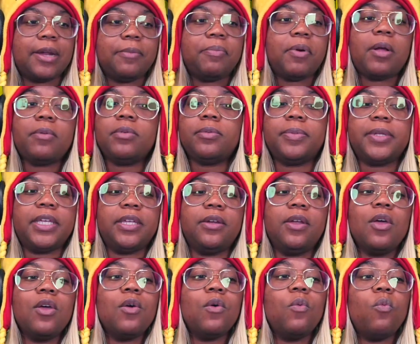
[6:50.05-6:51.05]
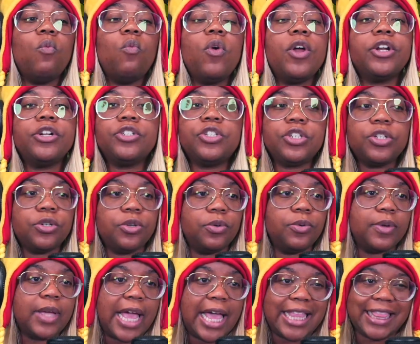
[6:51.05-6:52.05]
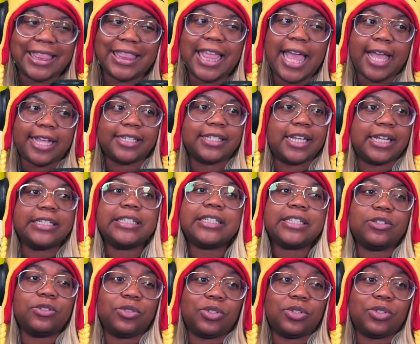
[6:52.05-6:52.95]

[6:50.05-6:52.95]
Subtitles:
I'd probably eat one or two at that size.